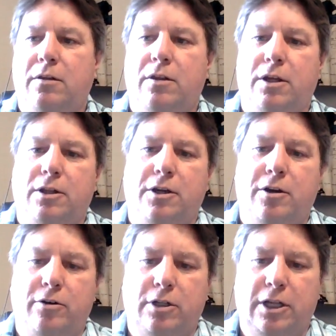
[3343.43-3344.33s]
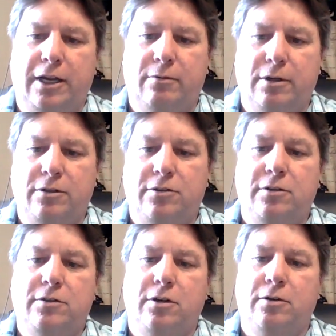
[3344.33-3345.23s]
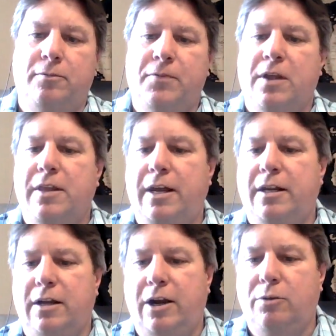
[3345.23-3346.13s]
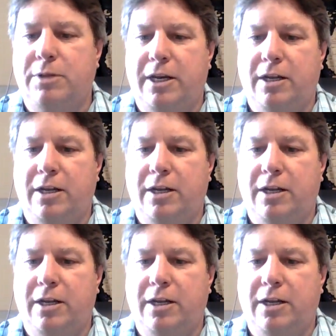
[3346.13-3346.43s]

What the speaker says: the Lakota language. So that I hope that